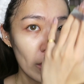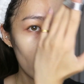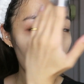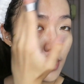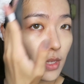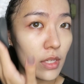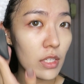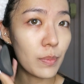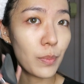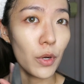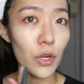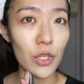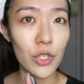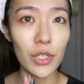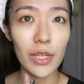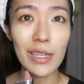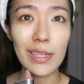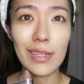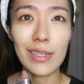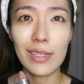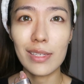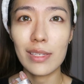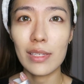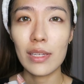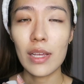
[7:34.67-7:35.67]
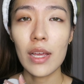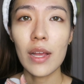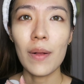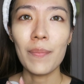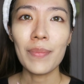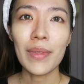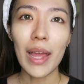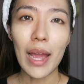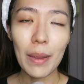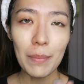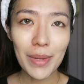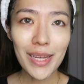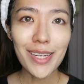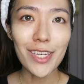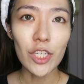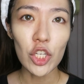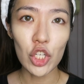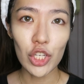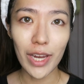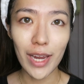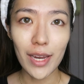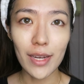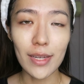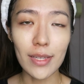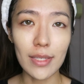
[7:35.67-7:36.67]
This portion is, I mean, the
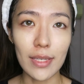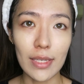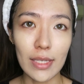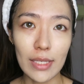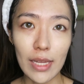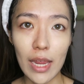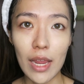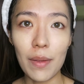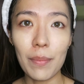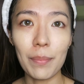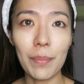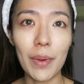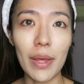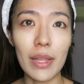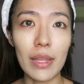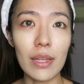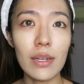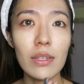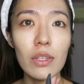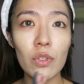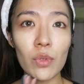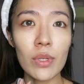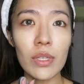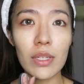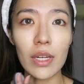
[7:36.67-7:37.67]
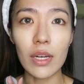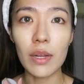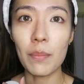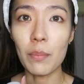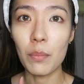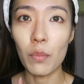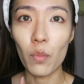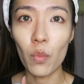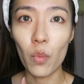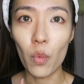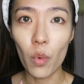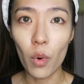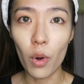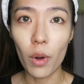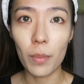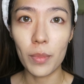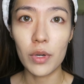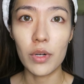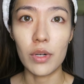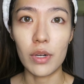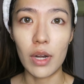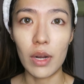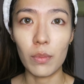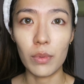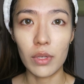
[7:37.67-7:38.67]
shade is the same, but then this one's slightly
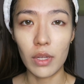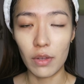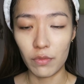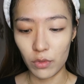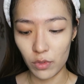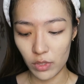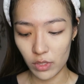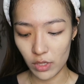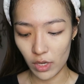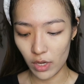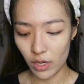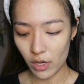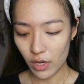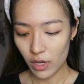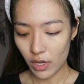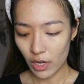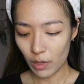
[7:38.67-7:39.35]
warmer, I would have to say.